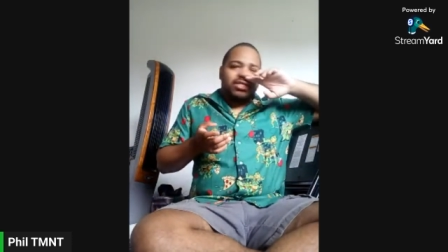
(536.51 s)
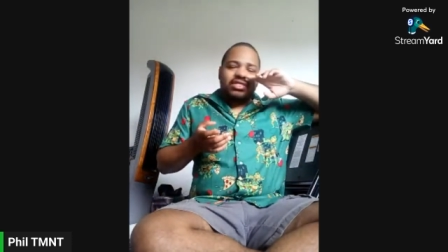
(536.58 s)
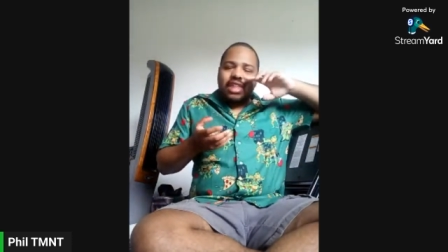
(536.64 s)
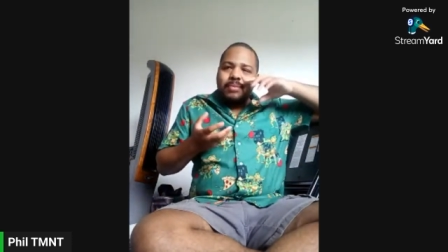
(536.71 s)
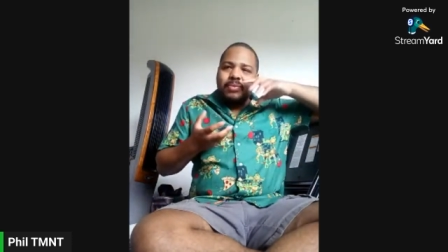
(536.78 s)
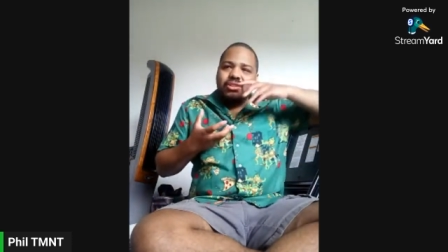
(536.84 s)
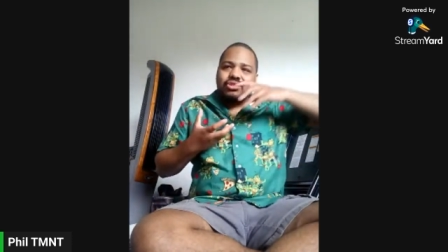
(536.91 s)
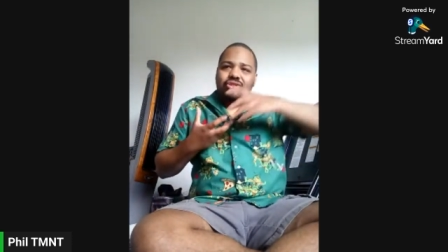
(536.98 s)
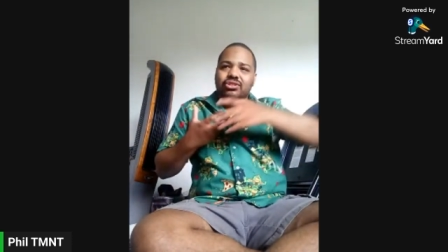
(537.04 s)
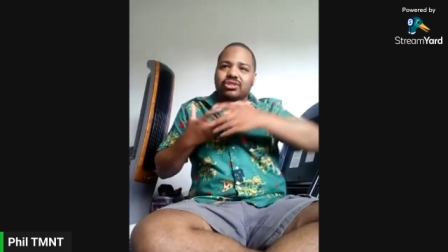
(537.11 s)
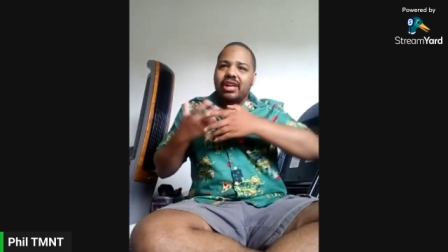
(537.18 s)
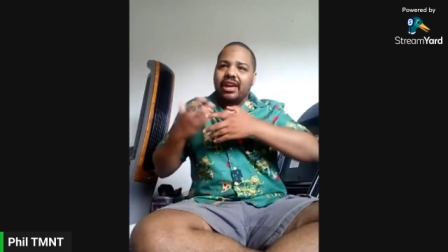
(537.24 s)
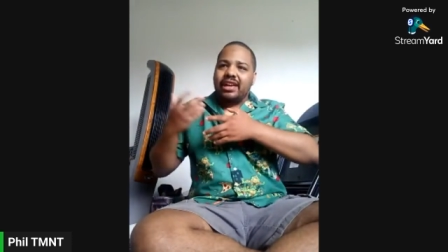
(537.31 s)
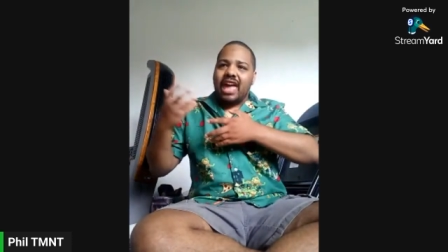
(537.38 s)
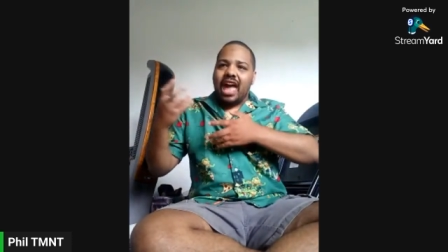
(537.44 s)
them into
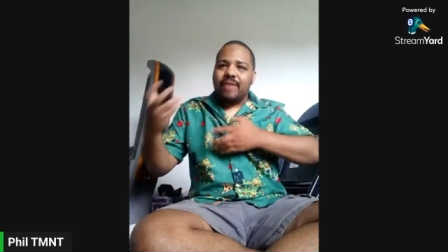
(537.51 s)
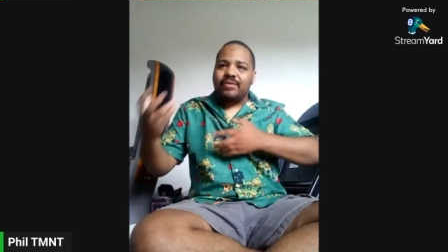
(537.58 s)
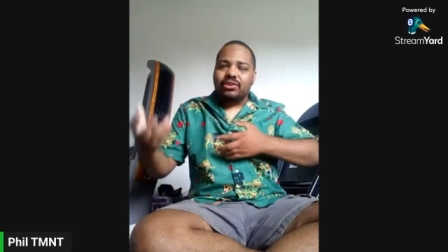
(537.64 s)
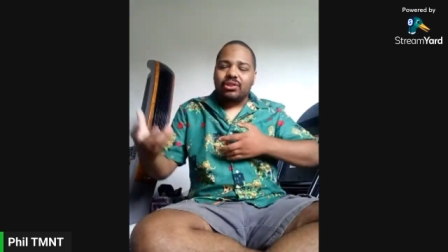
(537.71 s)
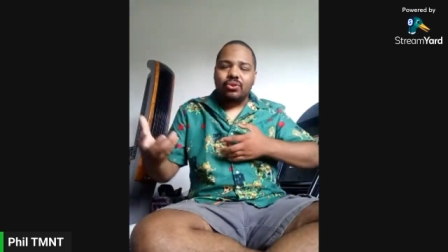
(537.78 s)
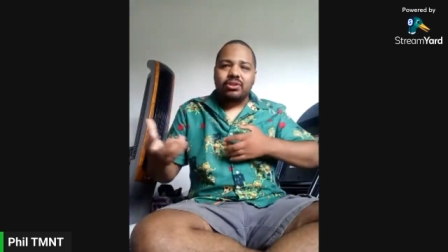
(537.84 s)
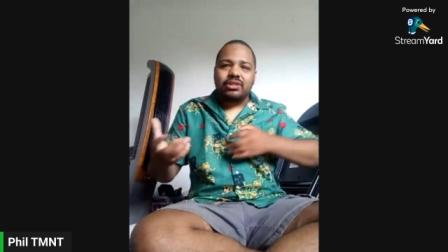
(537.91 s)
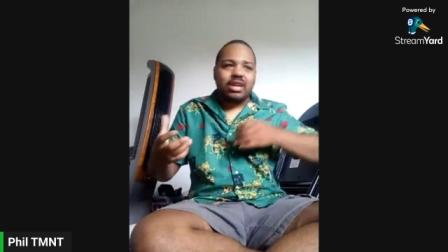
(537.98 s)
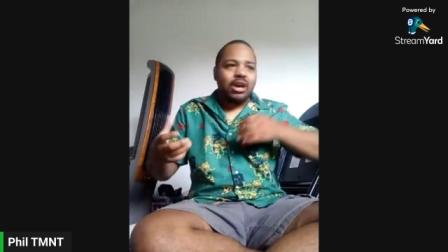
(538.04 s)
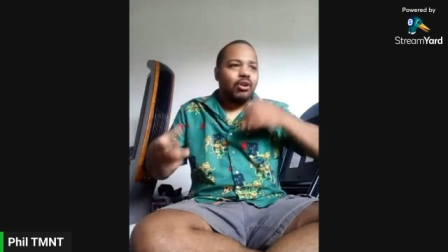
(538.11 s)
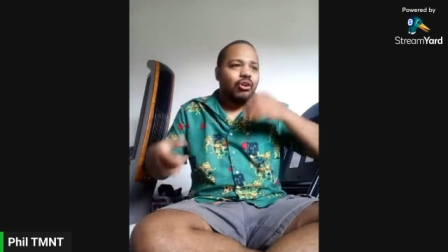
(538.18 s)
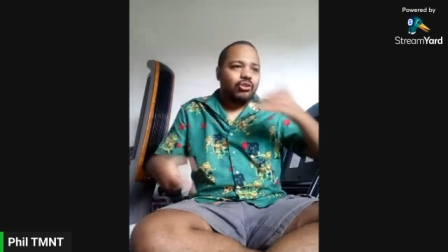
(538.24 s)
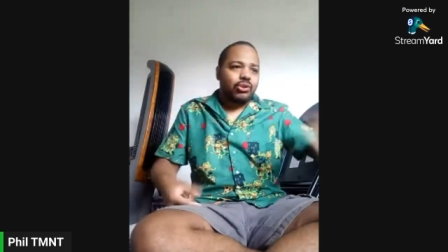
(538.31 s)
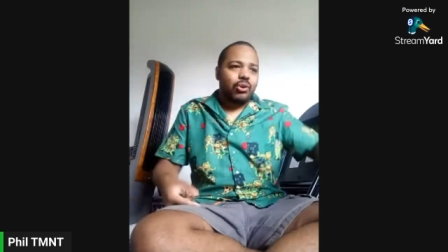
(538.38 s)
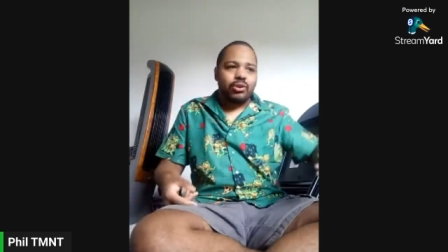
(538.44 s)
like having Luke
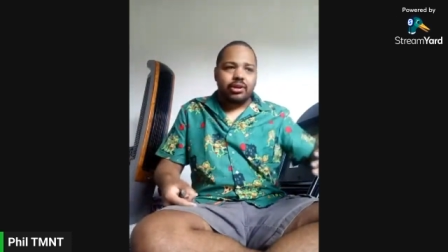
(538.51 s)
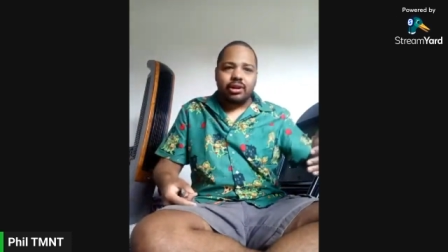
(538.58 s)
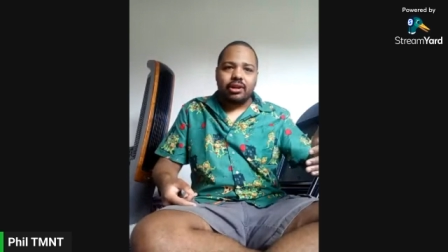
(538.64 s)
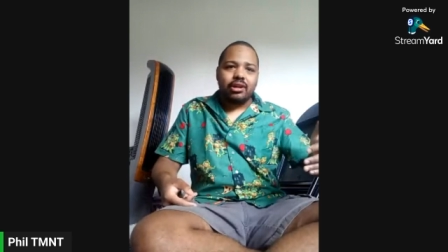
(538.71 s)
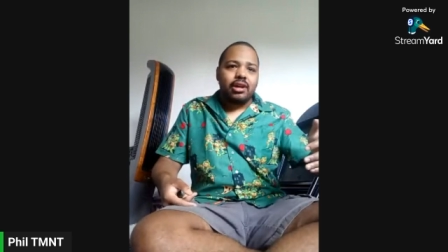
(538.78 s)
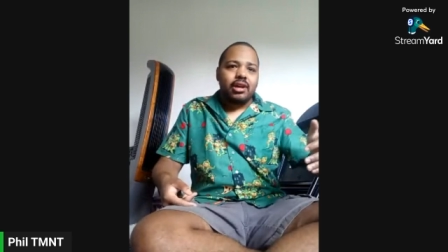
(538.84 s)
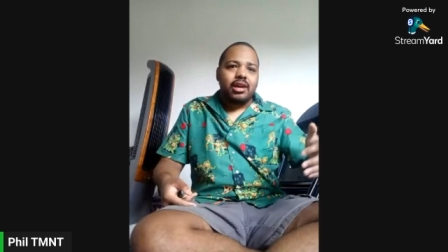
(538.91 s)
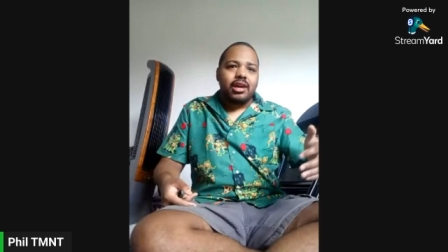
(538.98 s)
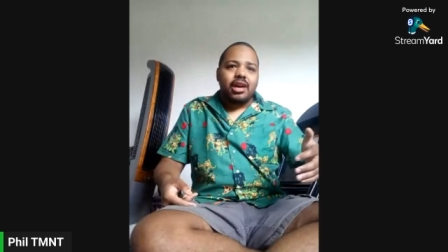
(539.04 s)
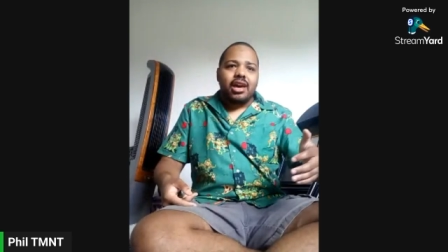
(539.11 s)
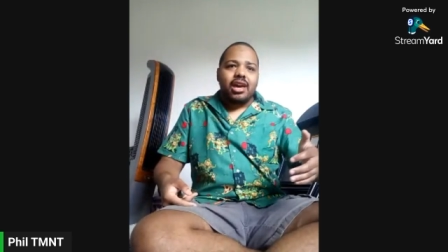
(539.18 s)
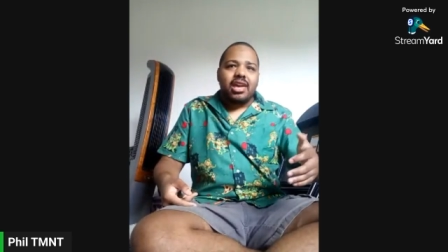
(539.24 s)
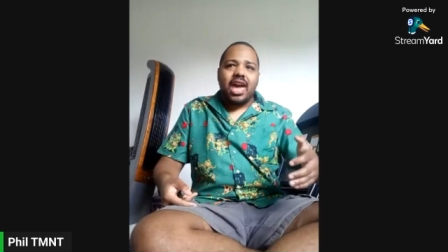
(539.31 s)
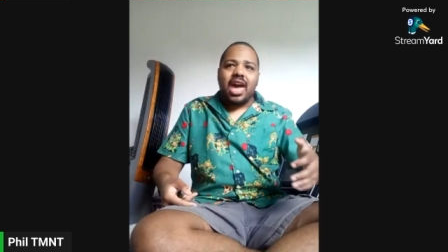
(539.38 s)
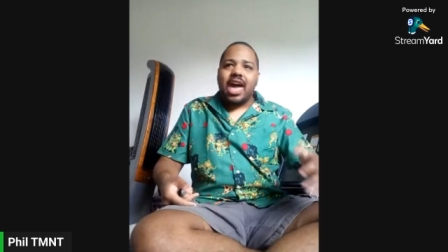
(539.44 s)
tell Ahsoka,
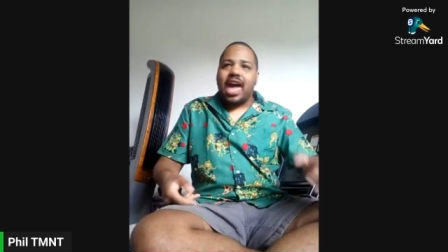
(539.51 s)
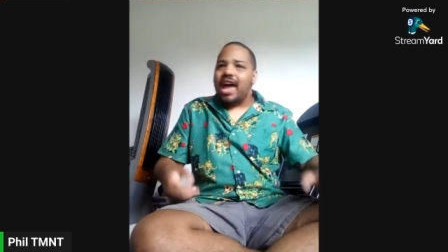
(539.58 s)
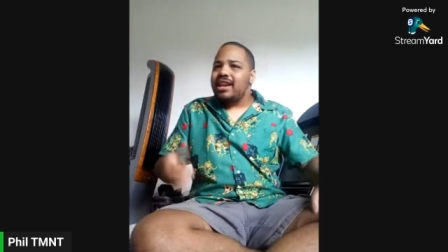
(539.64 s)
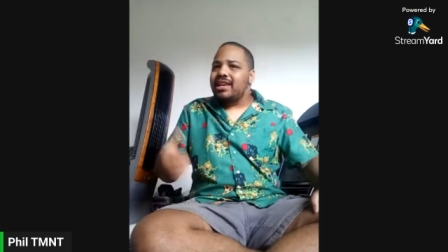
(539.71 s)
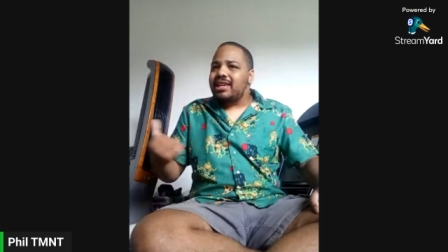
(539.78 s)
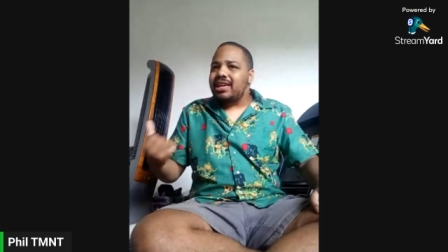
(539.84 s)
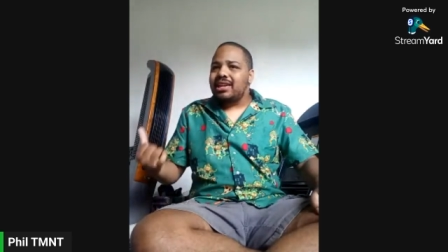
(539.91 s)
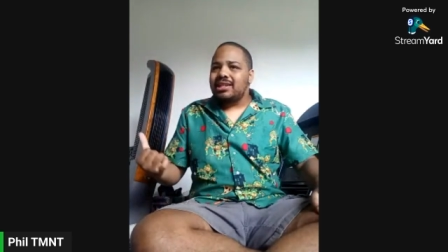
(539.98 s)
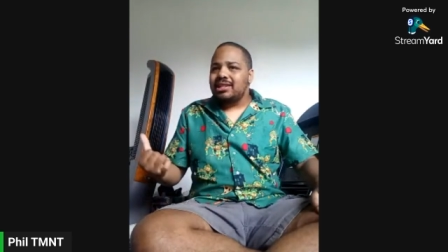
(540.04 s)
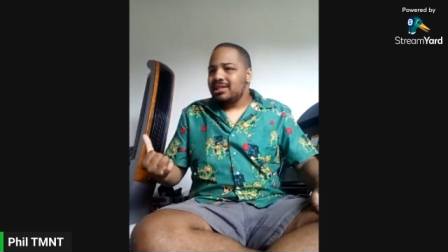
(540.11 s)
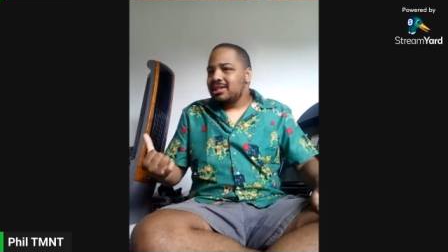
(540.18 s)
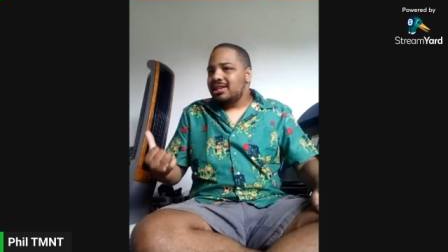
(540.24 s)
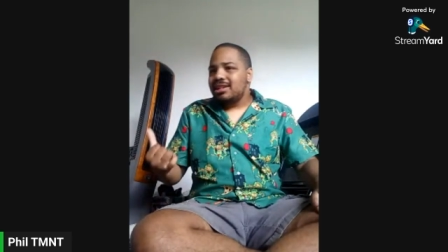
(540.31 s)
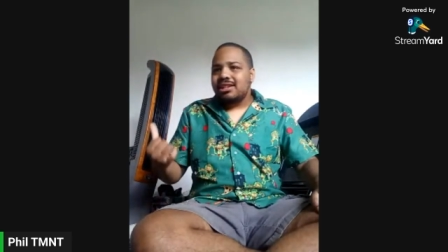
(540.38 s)
"Yeah, Anakin,